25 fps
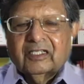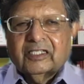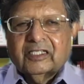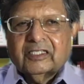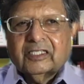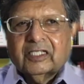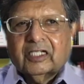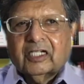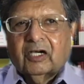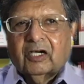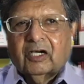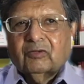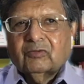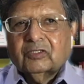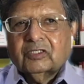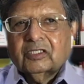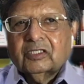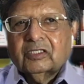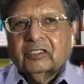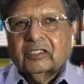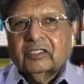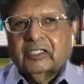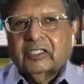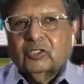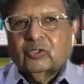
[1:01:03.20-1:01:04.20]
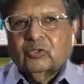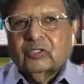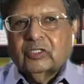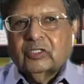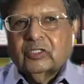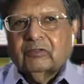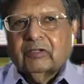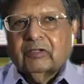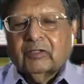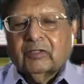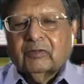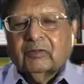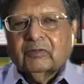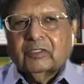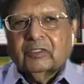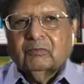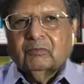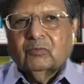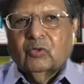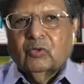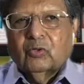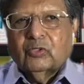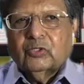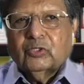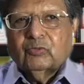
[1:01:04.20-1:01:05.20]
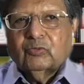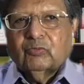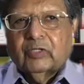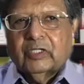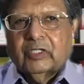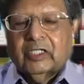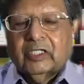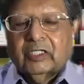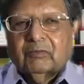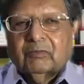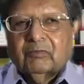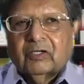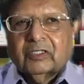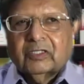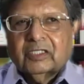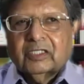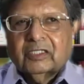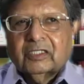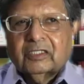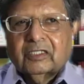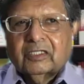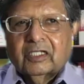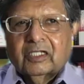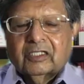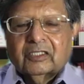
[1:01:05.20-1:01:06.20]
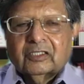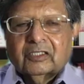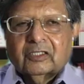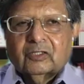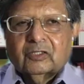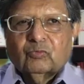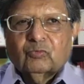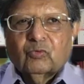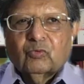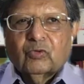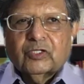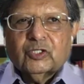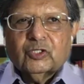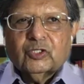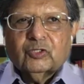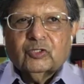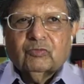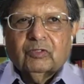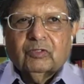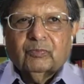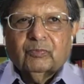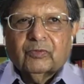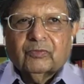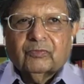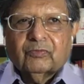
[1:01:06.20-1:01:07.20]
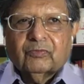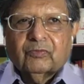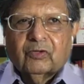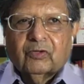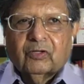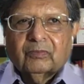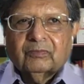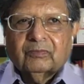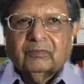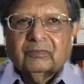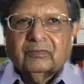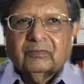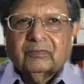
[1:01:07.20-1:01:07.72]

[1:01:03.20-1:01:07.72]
It's a counterintuitive. The more you worry about it, the worse you will perform.